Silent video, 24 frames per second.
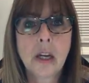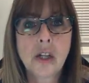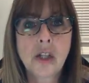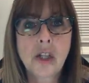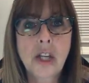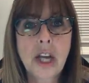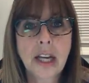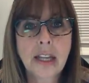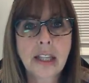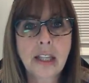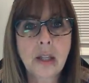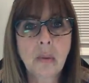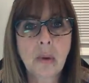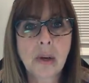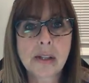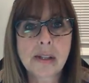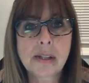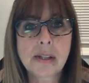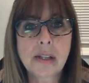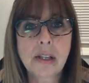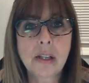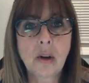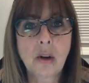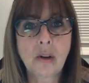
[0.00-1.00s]
Jackie
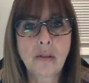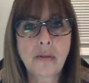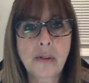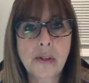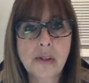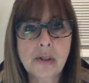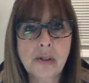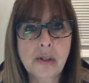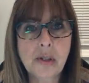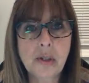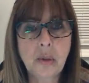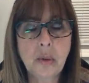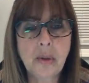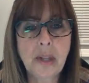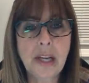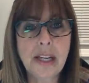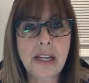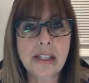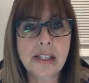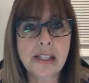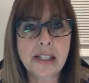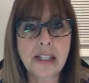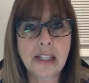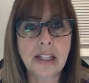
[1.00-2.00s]
wants to know if it's too
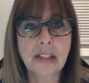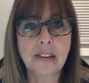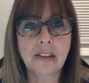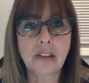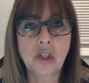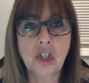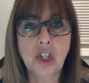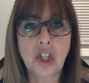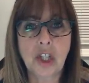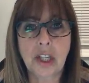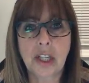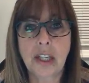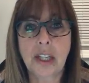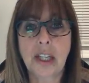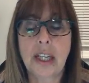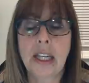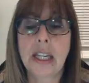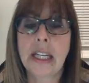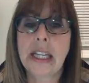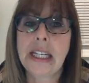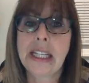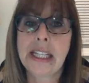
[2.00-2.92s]
late to get the chick kit.